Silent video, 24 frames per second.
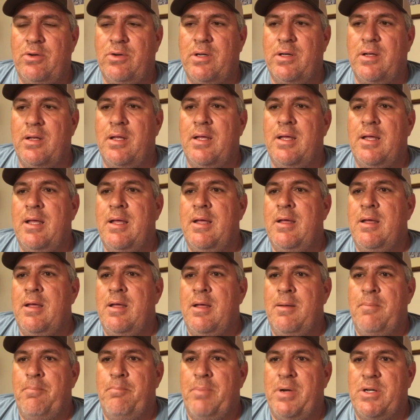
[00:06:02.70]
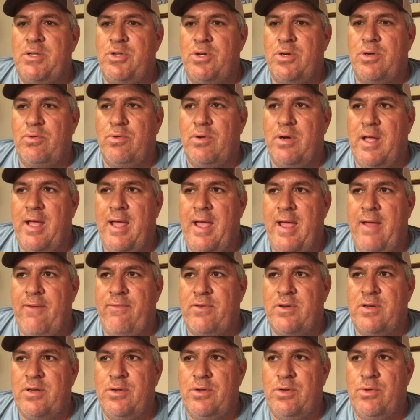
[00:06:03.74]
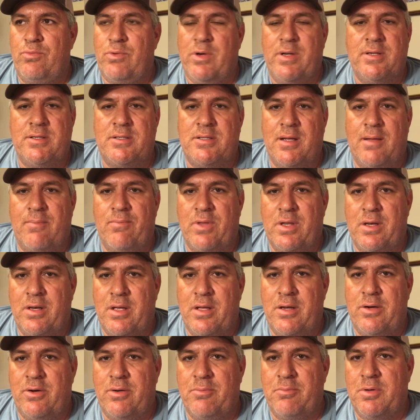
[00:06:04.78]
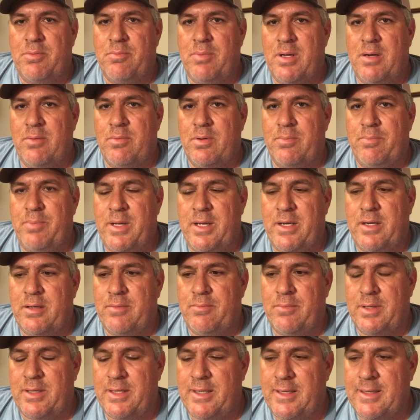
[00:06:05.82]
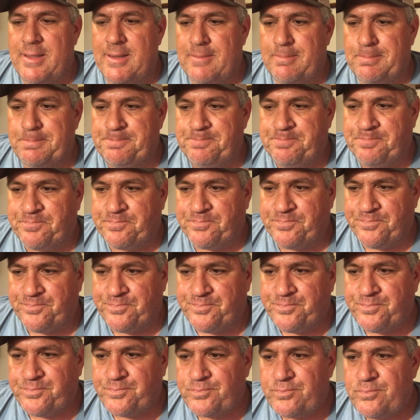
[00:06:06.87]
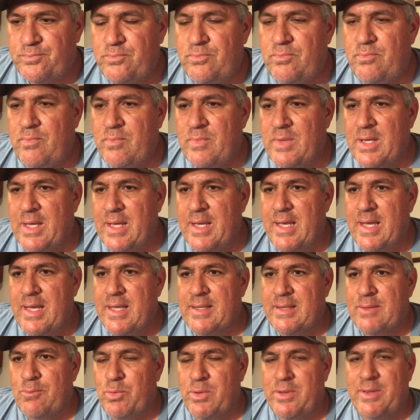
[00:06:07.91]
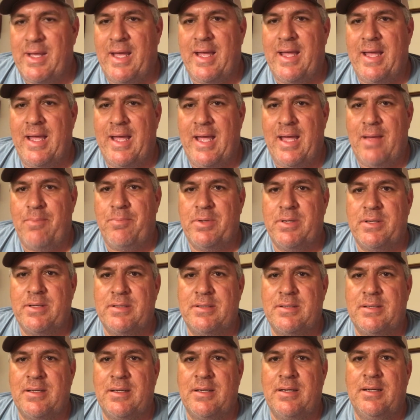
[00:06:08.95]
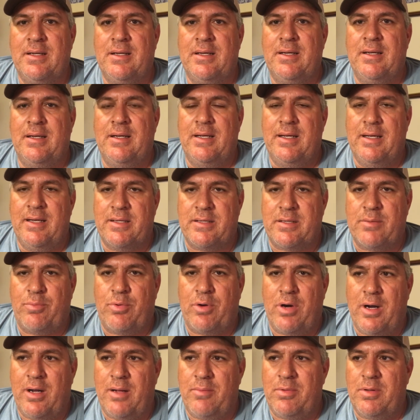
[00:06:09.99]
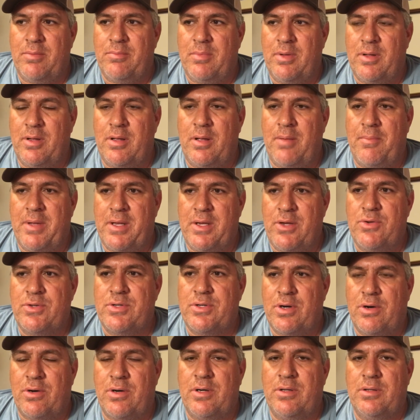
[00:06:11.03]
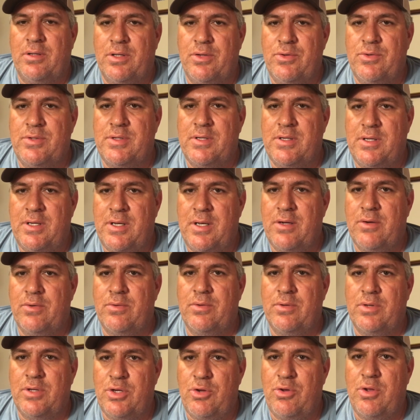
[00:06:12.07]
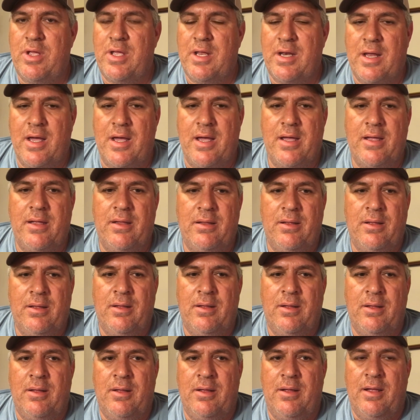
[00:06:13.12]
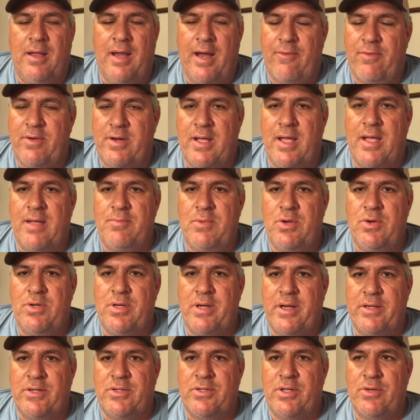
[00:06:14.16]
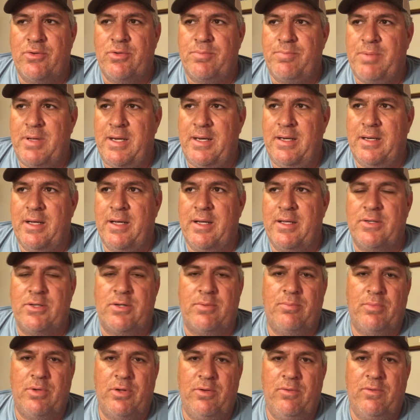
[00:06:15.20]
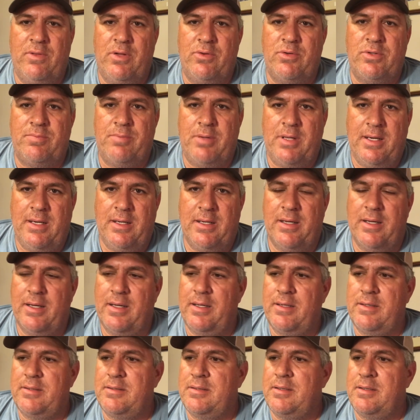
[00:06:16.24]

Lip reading: it. But you're going to have to run something under them to be able to pick them again. And when that happens, it's a problem. I mean, you start losing yield. You cannot, every time you touch those peanuts or move those peanuts,